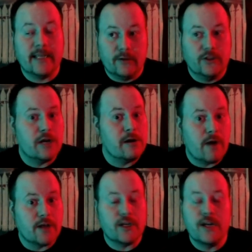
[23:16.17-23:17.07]
killed Jared
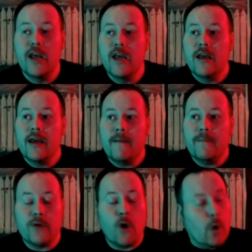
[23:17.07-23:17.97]
Rushton.
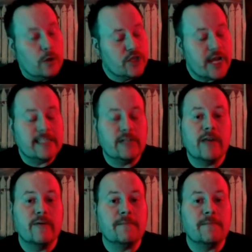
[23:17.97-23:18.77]
The whole chase sequence